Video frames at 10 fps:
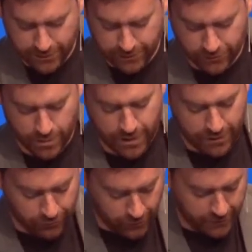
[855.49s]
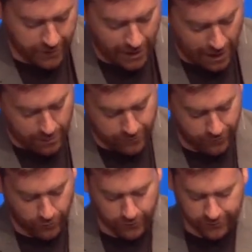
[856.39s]
distributed freely to common
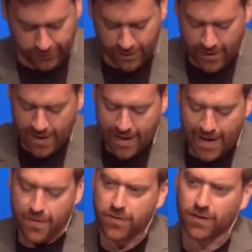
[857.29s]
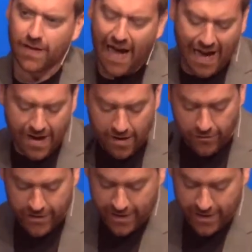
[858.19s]
folks, and the lie of the